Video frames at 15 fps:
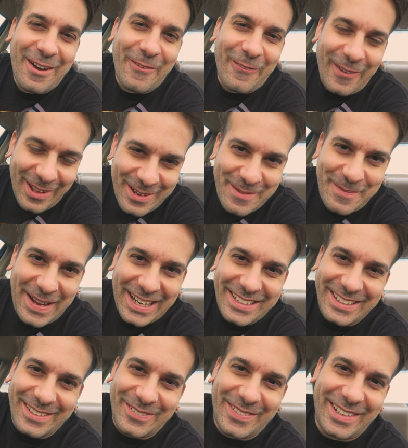Welcome back
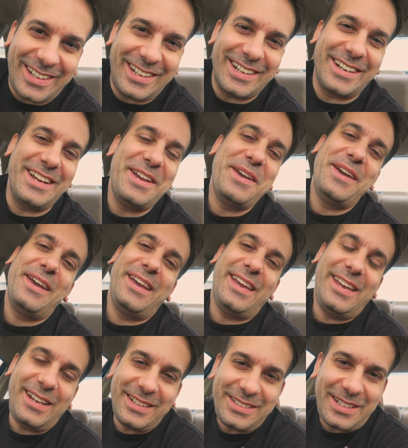to the vlog.
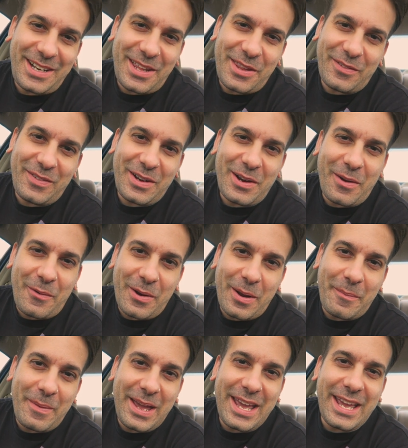Here's another video I want
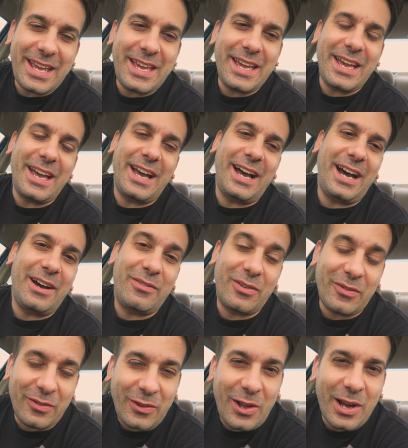to make
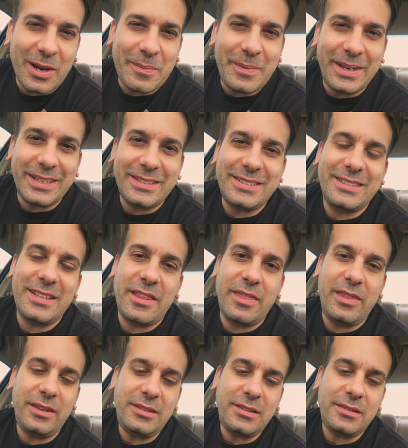for Vlogmas.
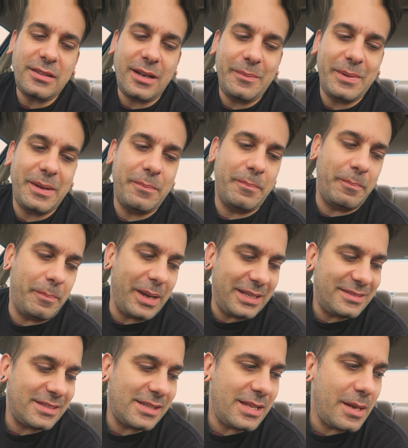This is going to be
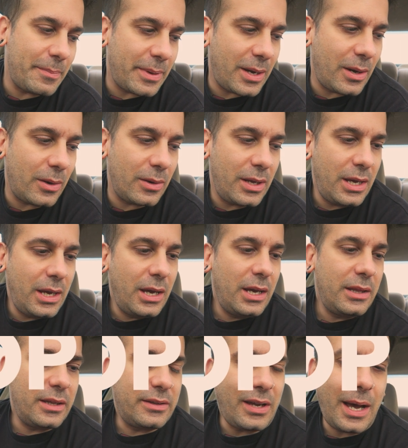basically about
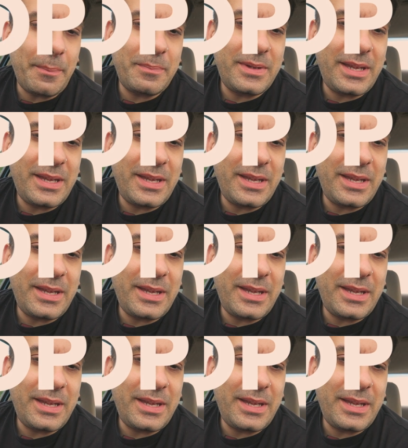the top